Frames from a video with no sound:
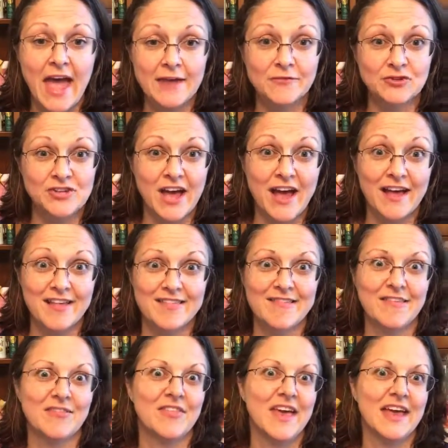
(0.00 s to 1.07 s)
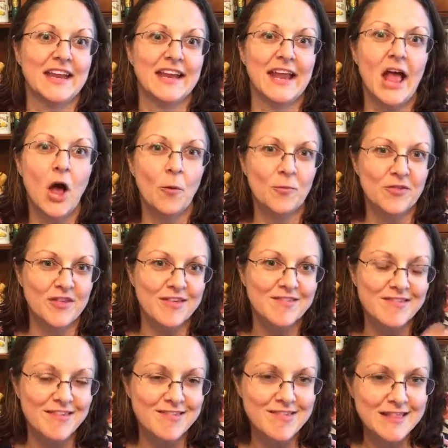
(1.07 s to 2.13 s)
advertised that it helps
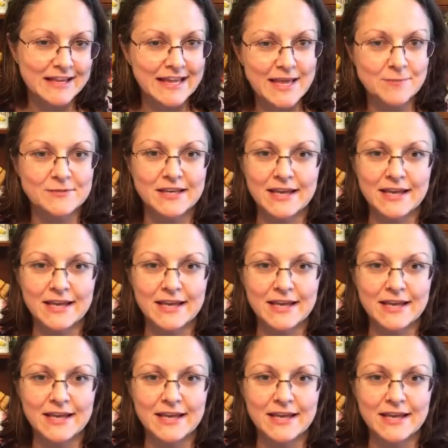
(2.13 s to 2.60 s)
us to sleep,